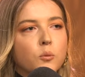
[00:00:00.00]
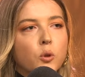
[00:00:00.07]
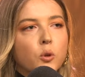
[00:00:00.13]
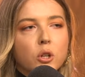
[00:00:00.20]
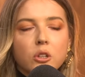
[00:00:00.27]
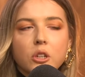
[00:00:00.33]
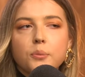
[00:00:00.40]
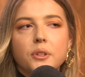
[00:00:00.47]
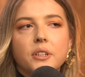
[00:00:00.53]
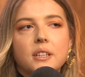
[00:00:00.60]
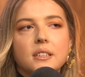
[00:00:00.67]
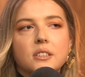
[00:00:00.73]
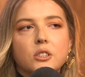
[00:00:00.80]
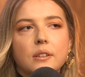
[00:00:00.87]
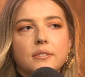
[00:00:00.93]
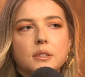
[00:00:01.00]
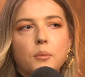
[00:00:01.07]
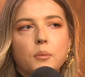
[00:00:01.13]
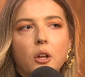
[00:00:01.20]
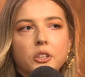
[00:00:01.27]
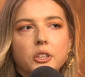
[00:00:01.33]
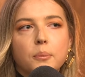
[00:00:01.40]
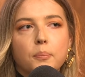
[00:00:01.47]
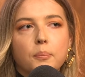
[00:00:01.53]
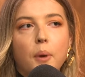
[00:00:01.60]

rural communities do have smaller